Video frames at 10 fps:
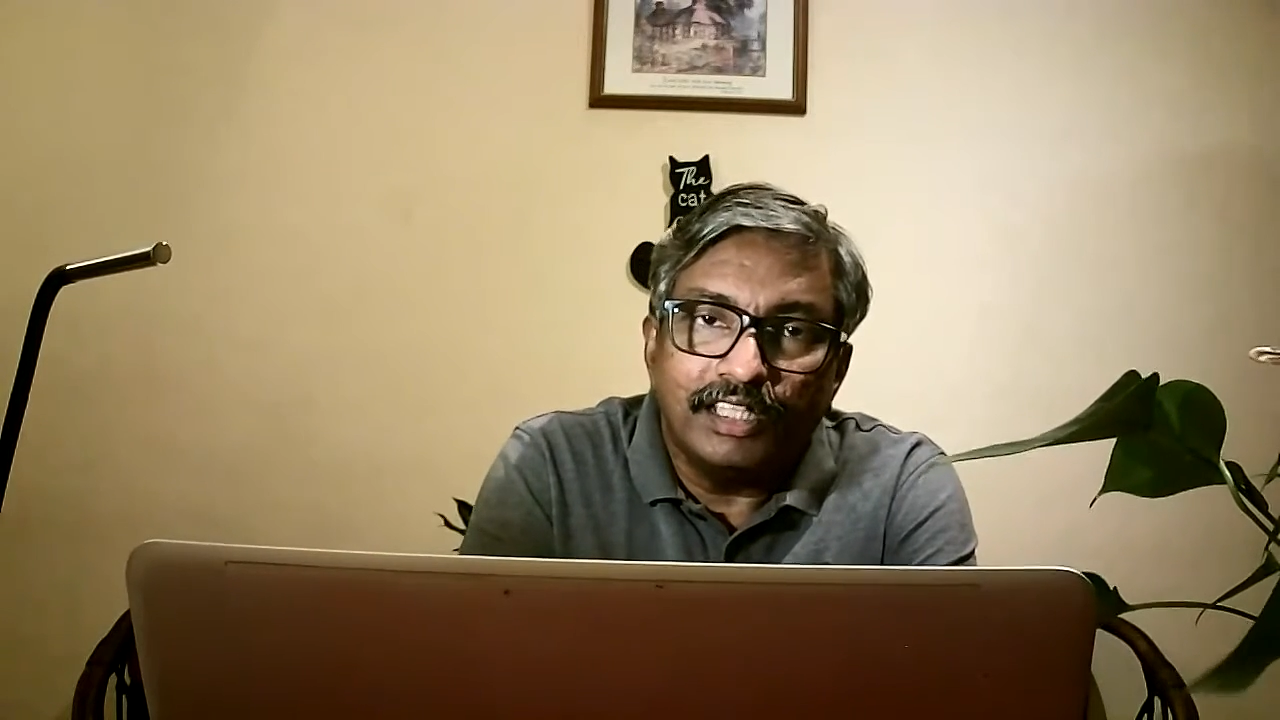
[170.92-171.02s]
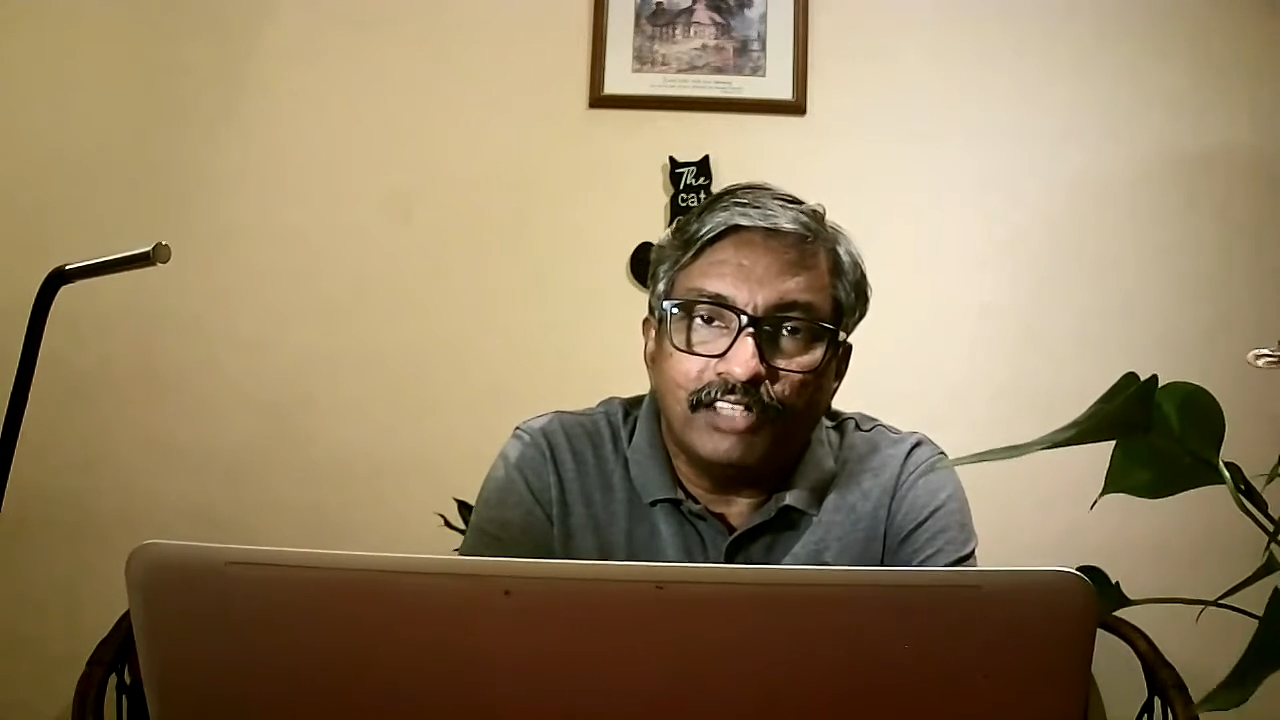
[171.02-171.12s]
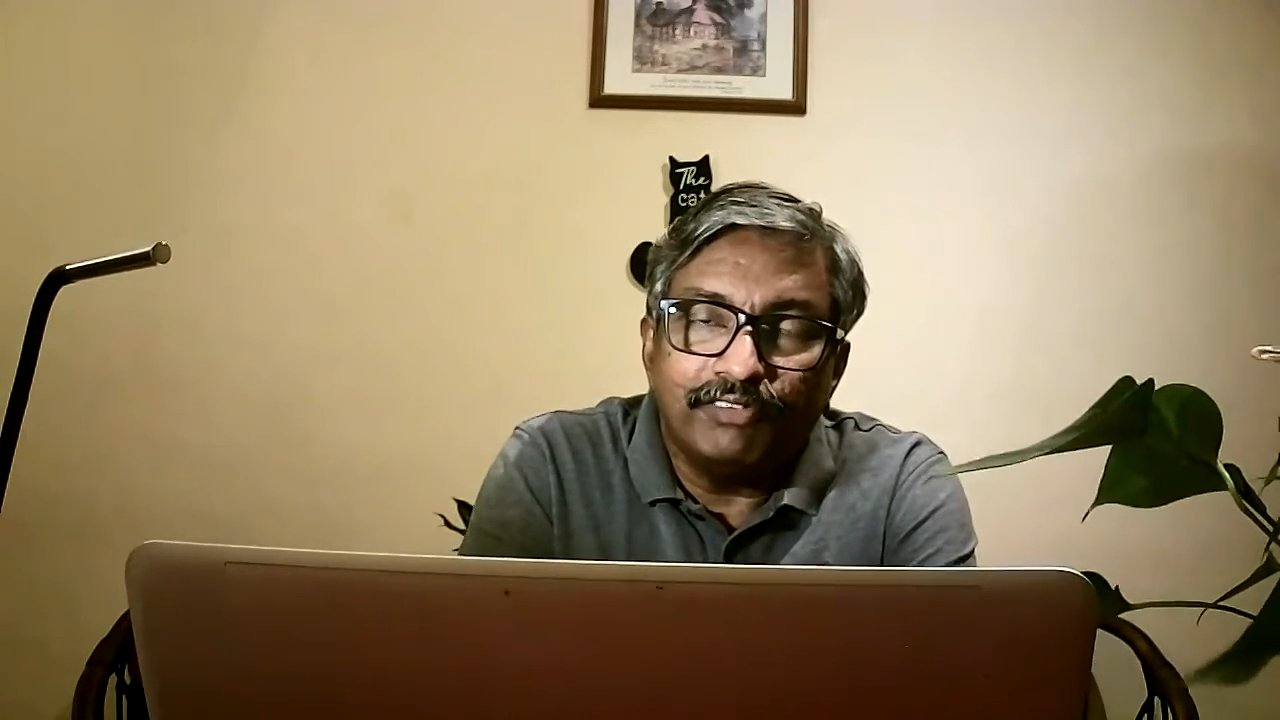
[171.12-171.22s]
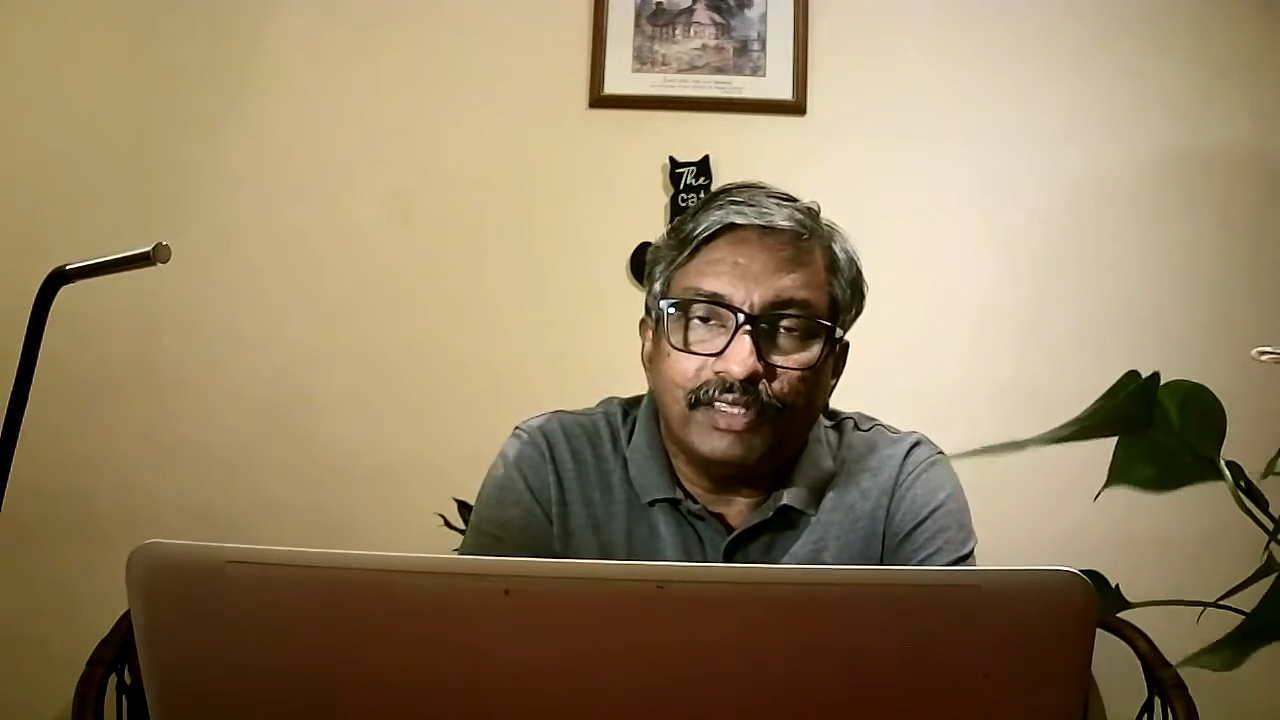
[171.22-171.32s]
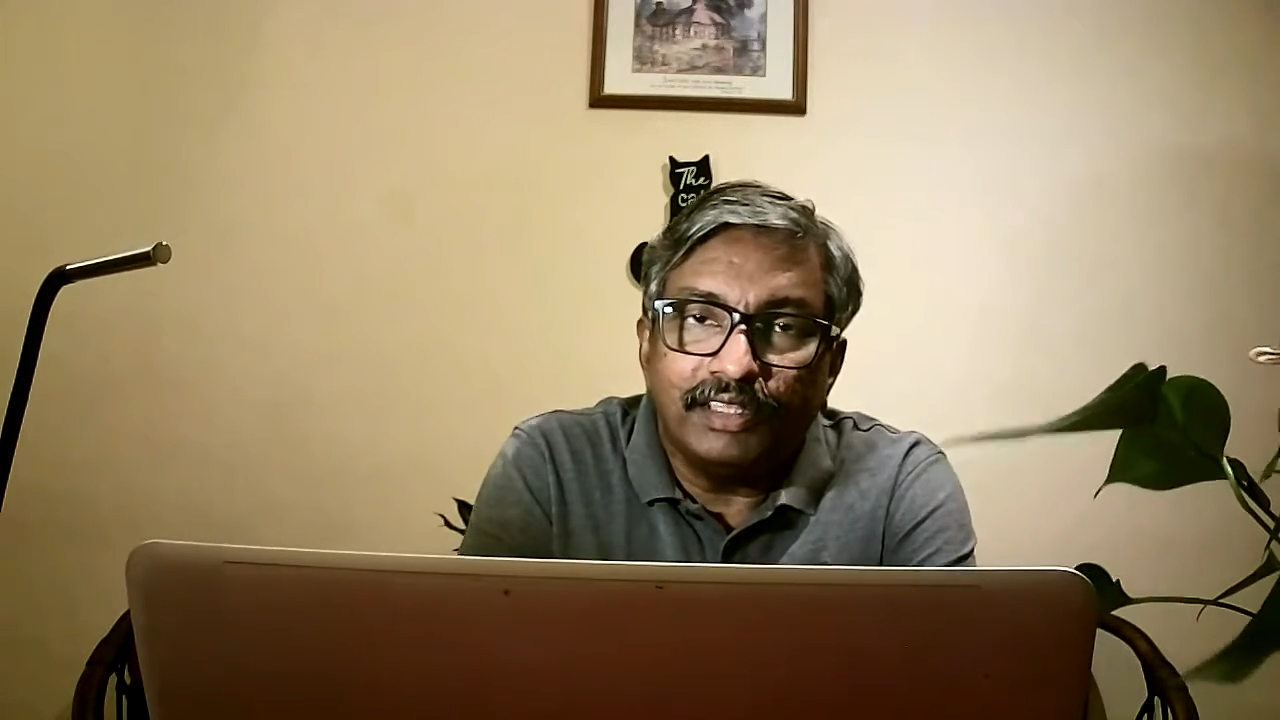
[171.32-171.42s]

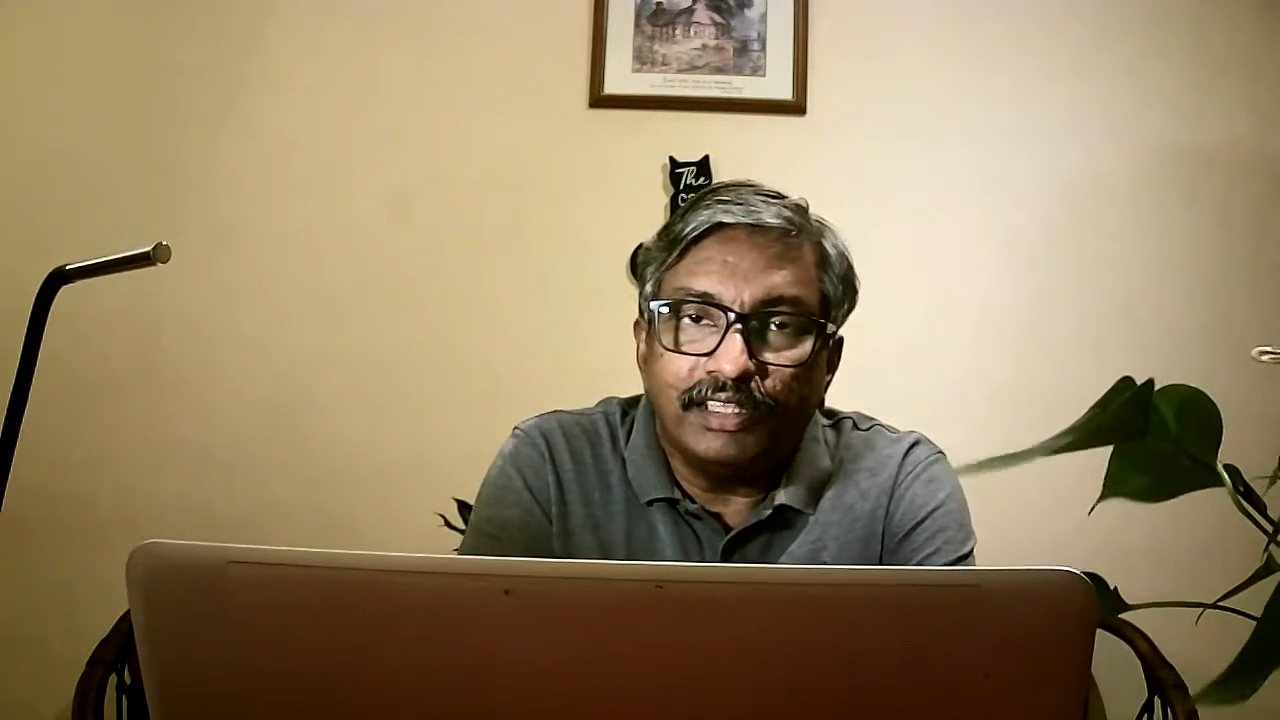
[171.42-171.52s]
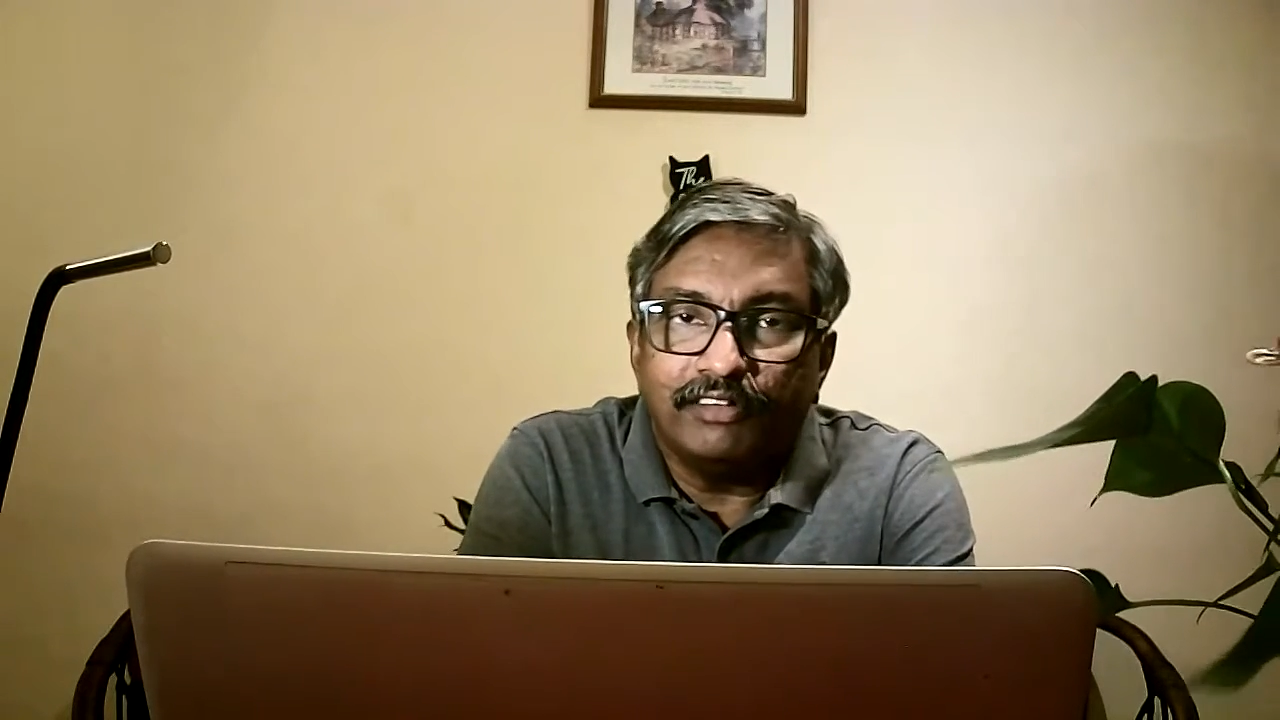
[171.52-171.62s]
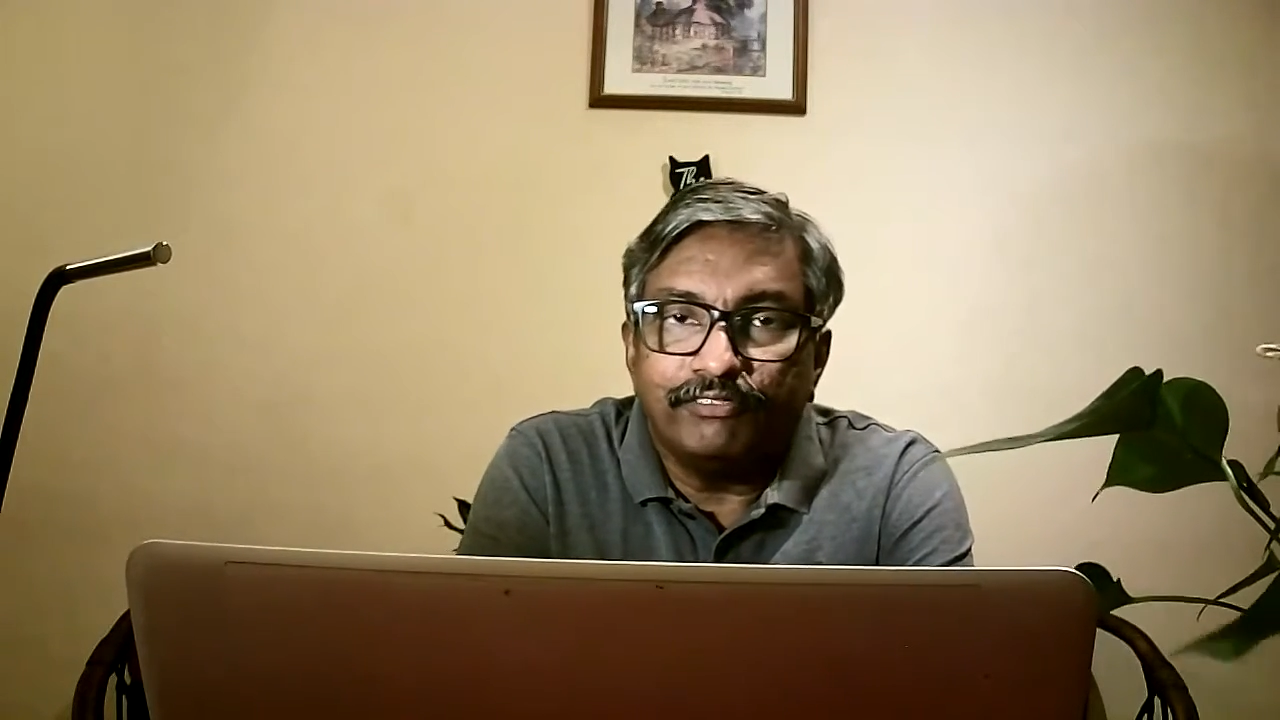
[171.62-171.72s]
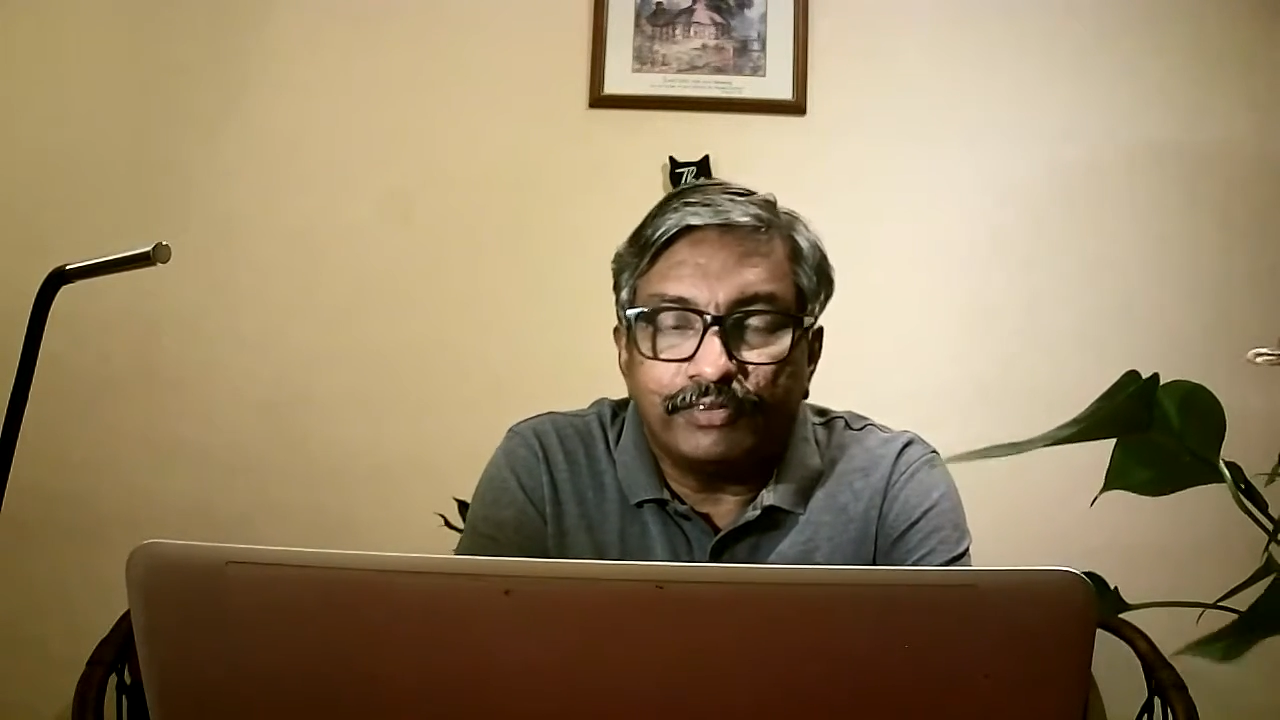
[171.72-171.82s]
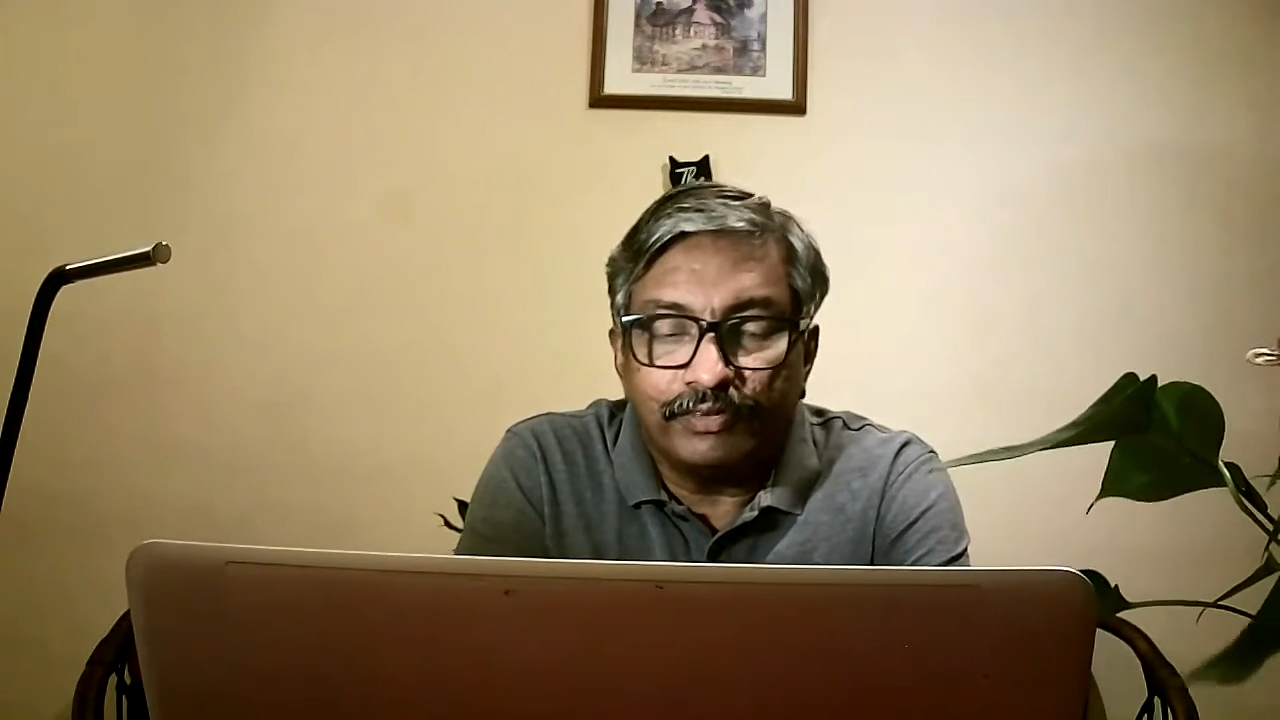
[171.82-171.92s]
Even
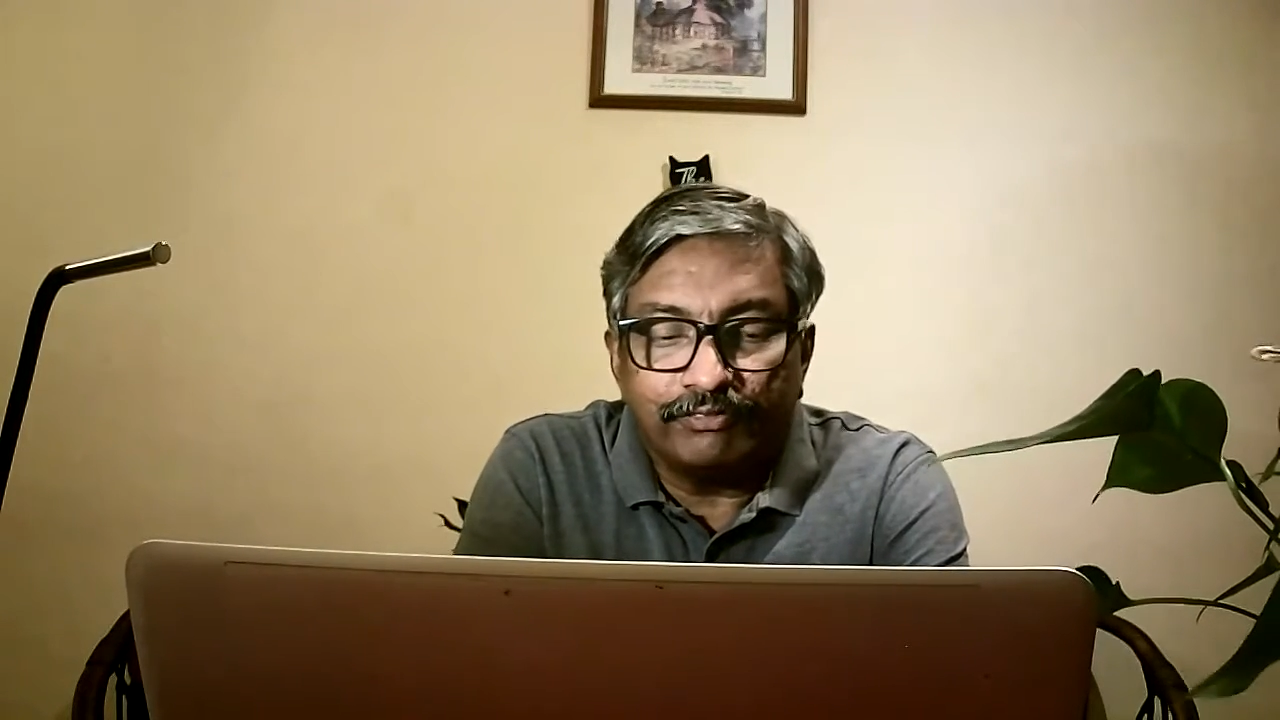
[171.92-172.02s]
if,